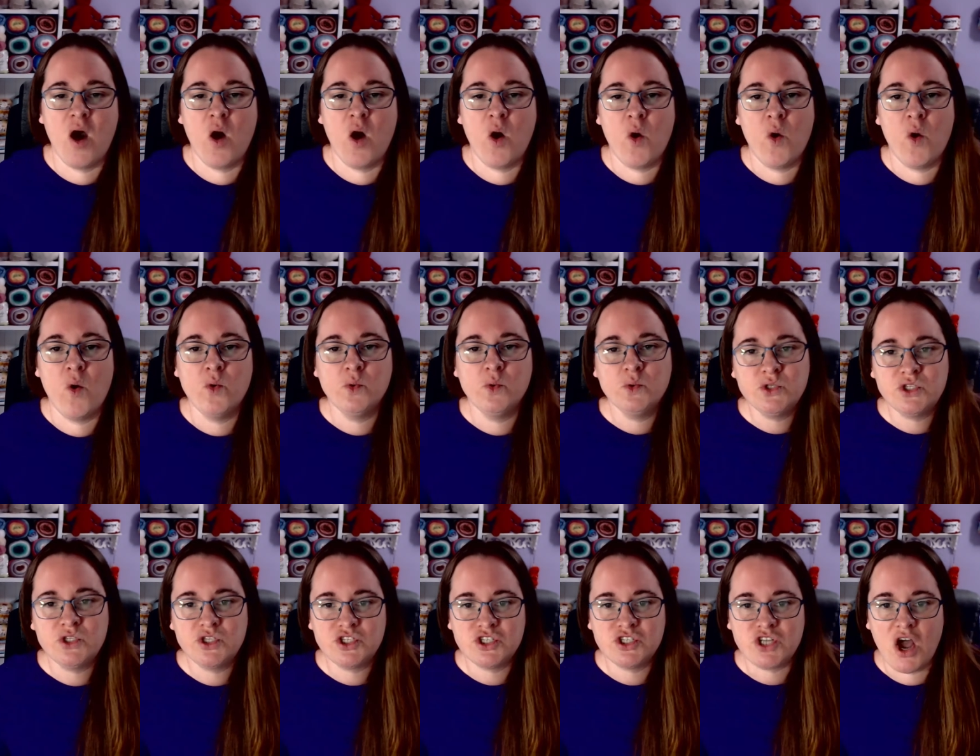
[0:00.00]

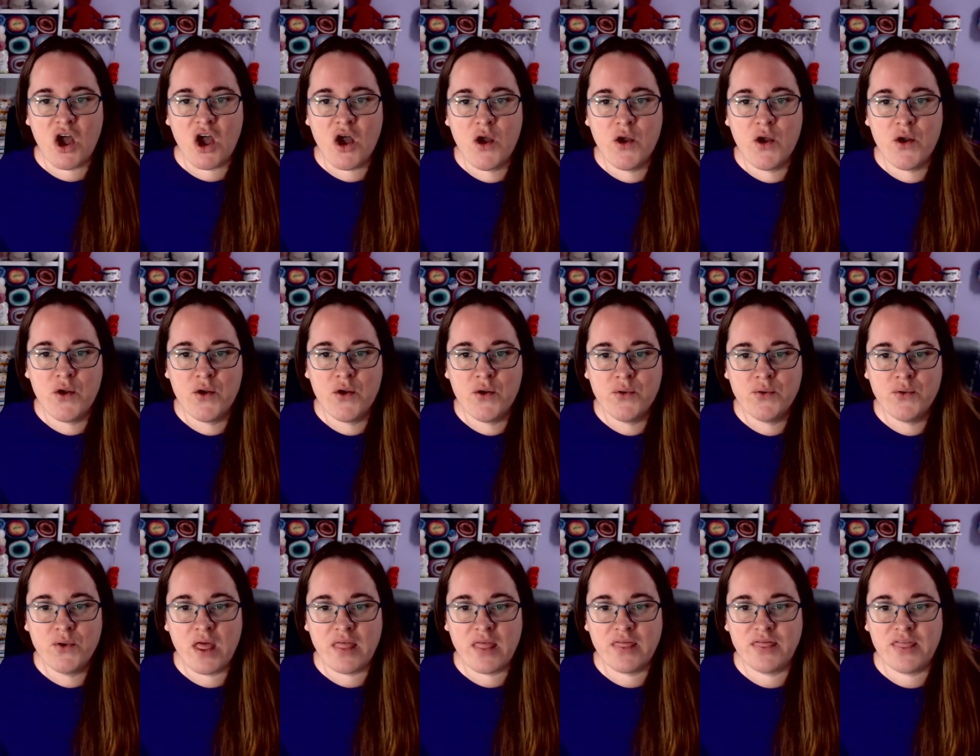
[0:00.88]
Also,
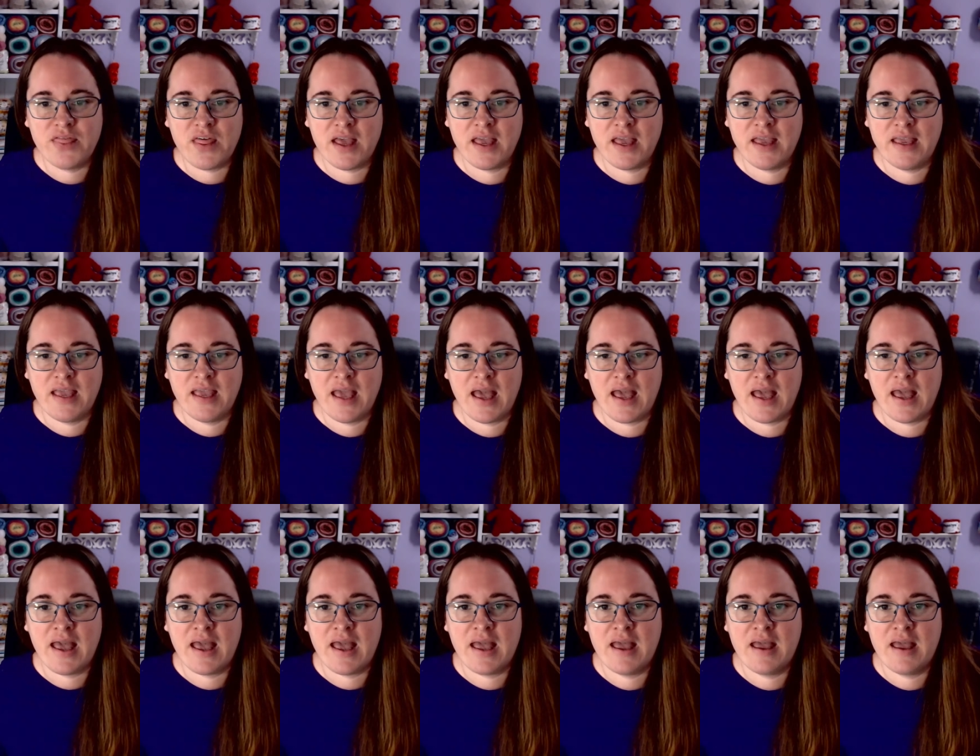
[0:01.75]
they
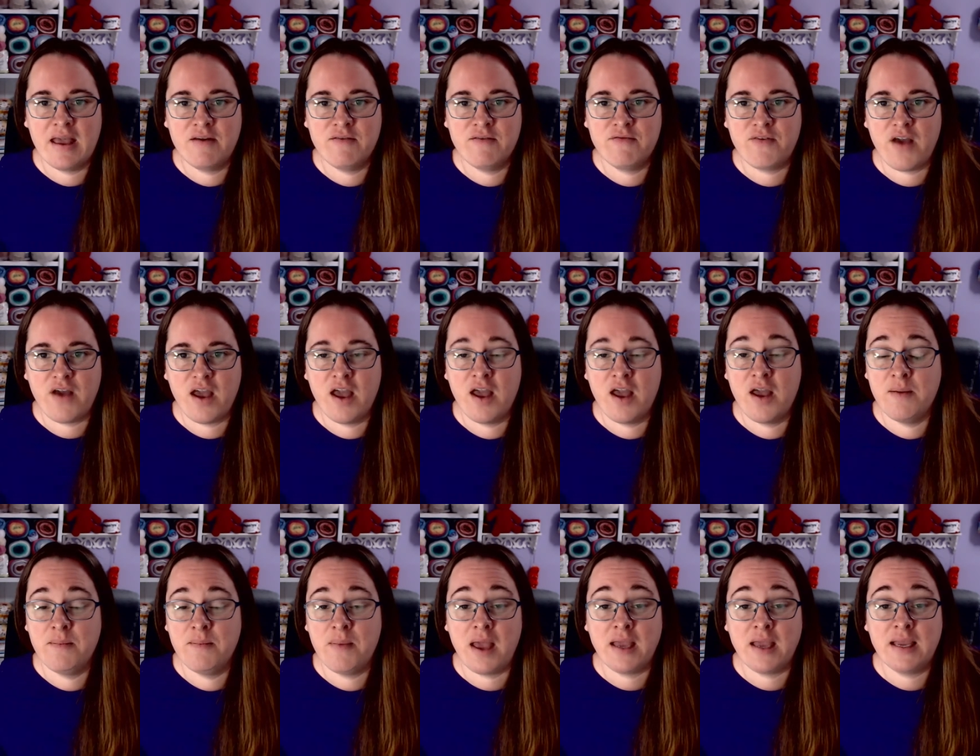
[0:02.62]
have
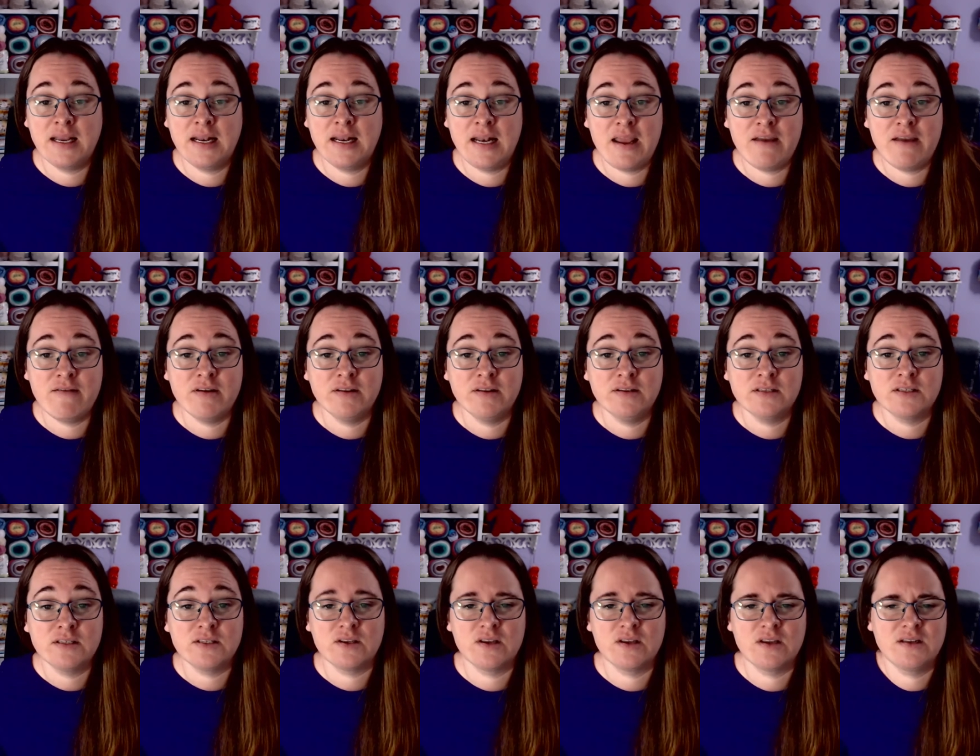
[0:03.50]
a
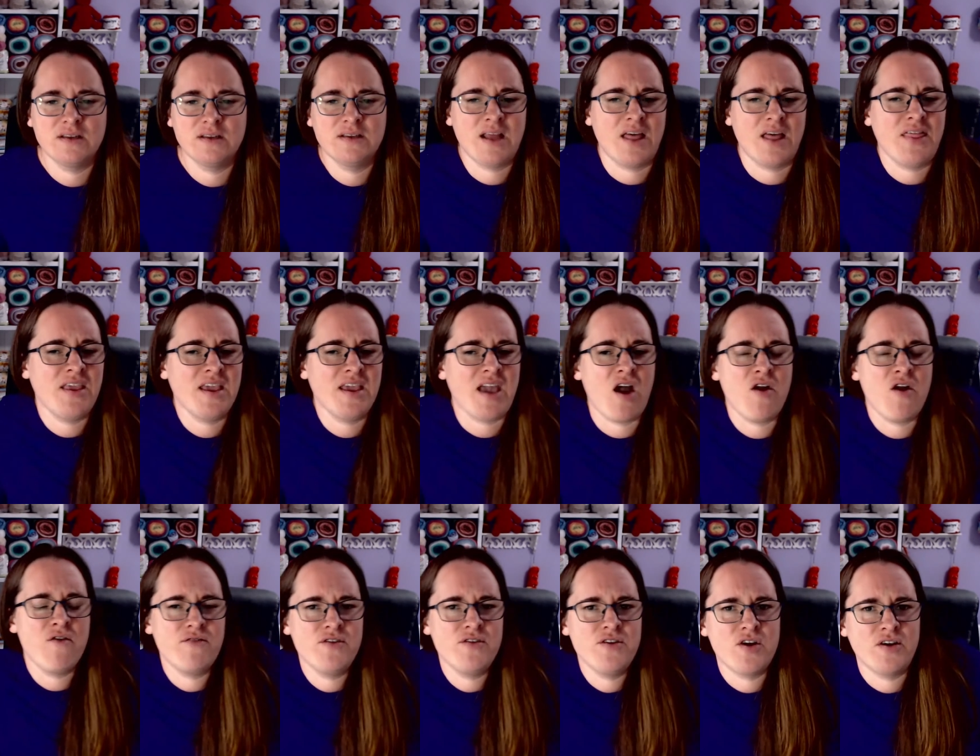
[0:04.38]
clearance, nothing
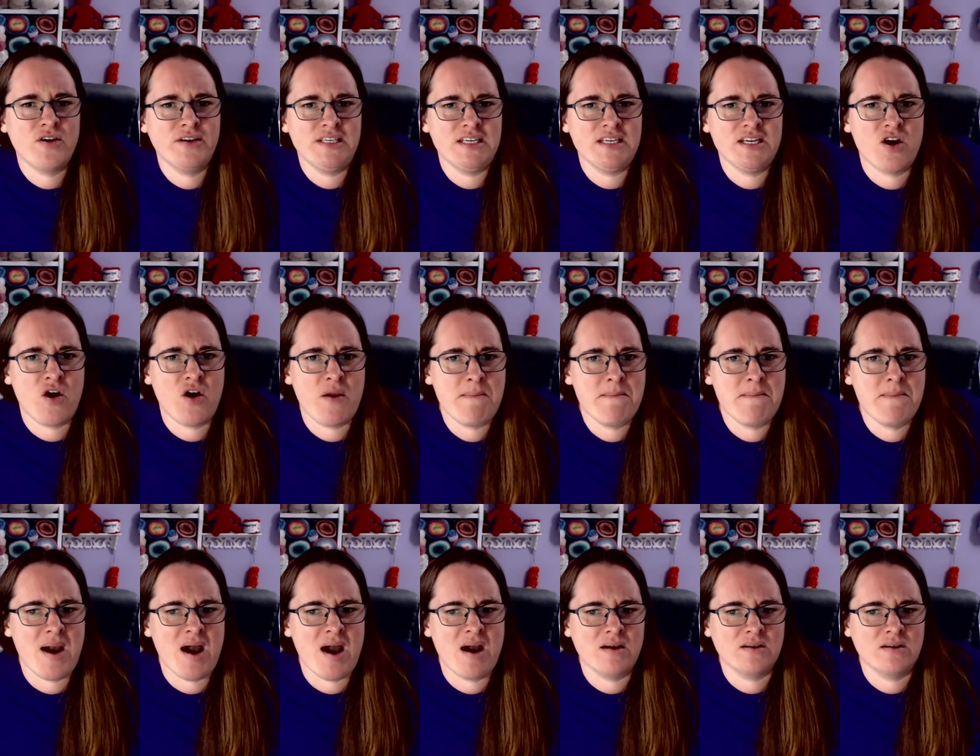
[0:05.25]
over
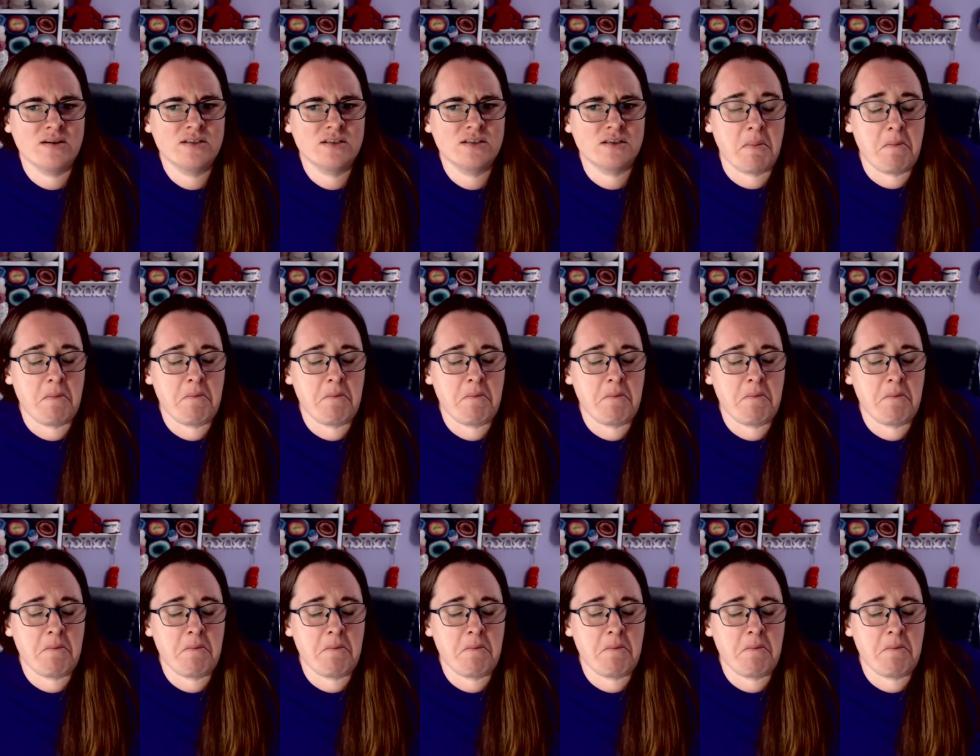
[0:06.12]
$99.